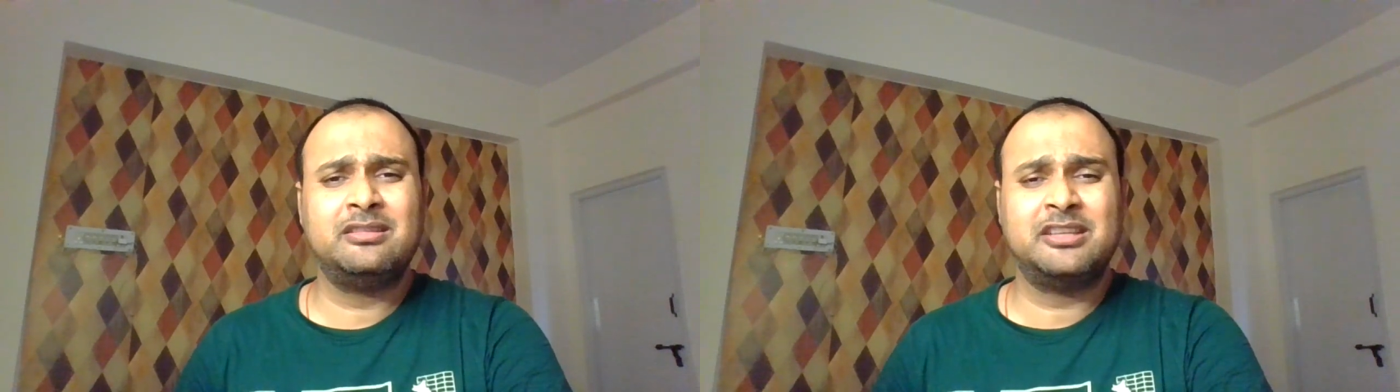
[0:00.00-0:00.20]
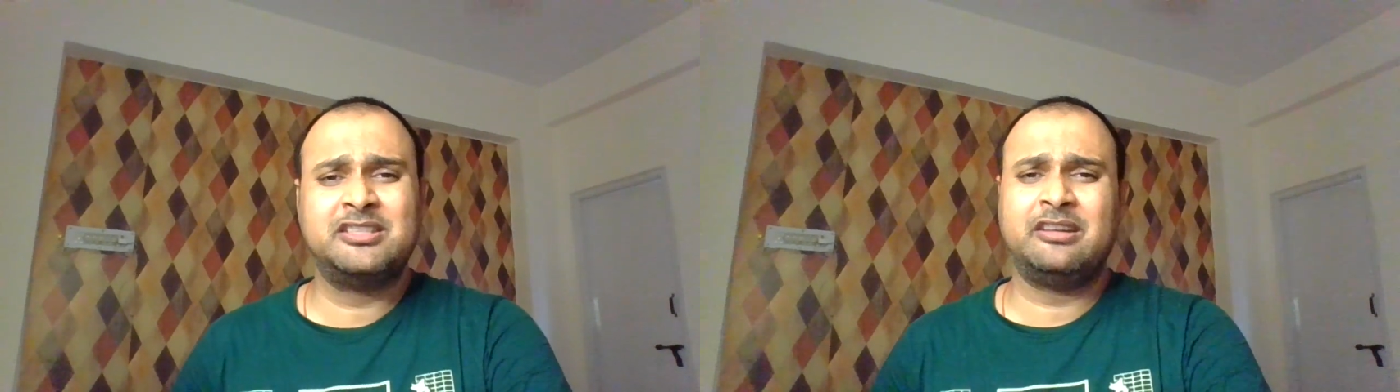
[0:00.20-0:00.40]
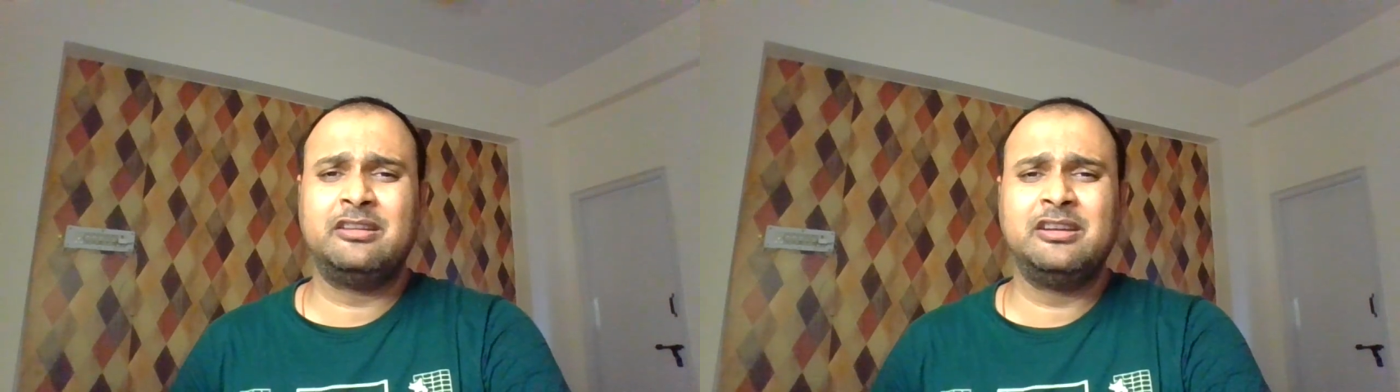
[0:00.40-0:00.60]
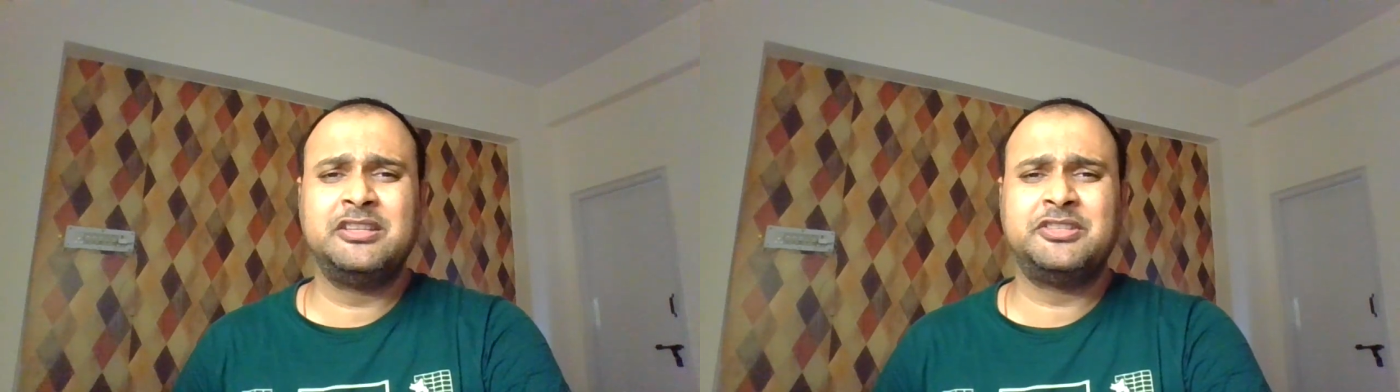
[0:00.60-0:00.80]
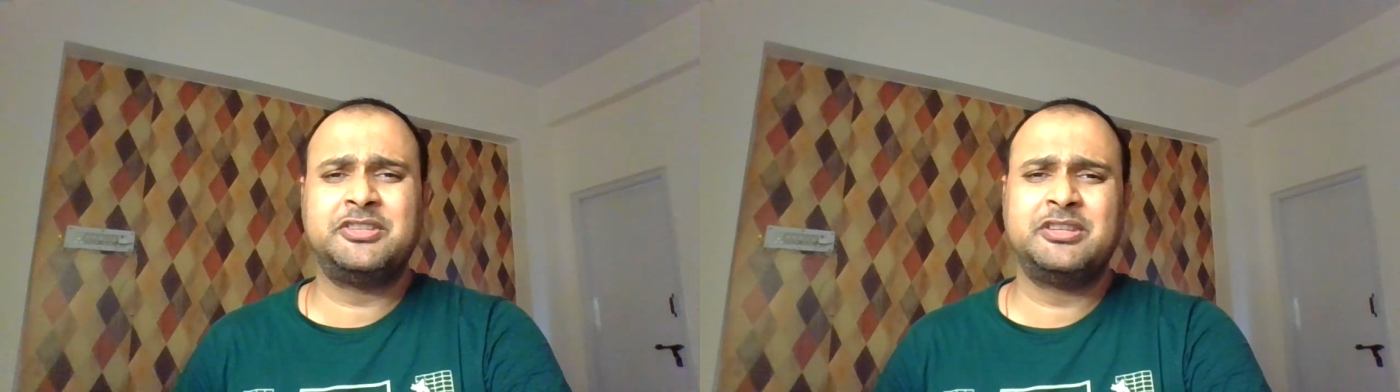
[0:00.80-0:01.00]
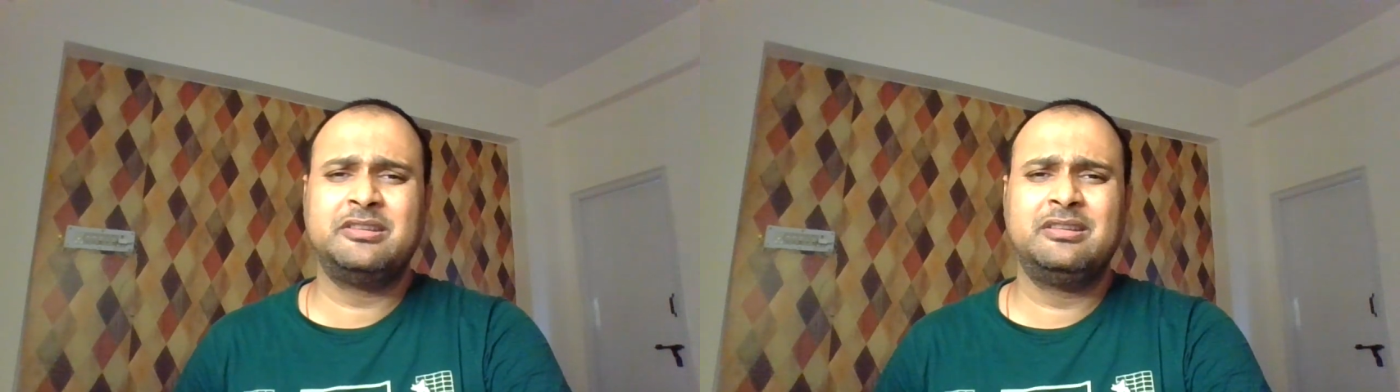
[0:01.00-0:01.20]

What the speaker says: the journalist